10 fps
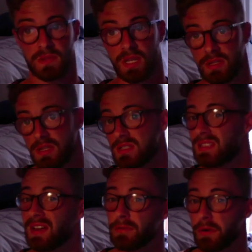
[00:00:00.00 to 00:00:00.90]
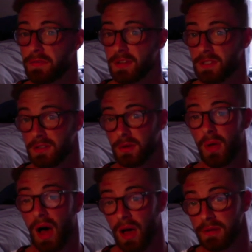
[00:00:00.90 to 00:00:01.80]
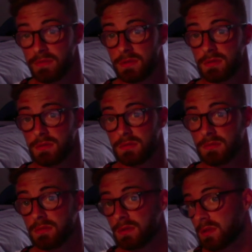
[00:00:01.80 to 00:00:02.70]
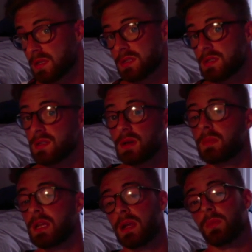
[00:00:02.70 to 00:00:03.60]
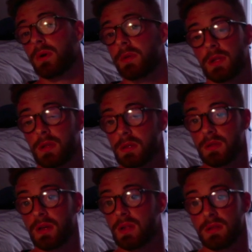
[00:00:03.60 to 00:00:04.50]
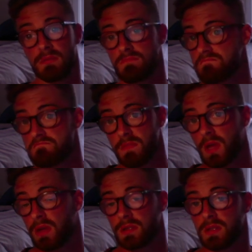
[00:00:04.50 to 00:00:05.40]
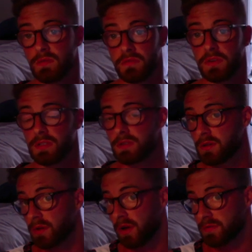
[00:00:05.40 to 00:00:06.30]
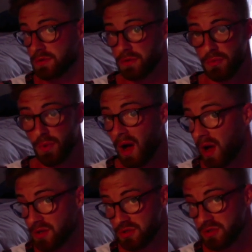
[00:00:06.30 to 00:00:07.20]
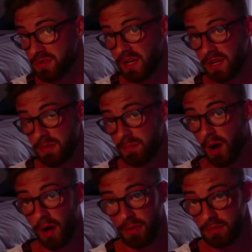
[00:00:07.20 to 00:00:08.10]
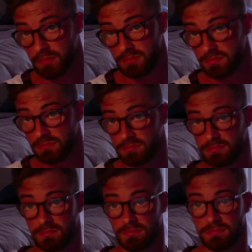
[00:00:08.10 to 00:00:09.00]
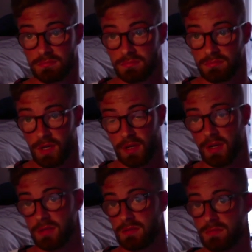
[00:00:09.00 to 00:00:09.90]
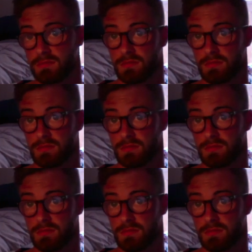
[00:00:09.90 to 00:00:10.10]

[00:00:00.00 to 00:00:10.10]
that it's never affected their lives, and this is like men and women that, that it's never affected their lives. So why should they bother? I guess.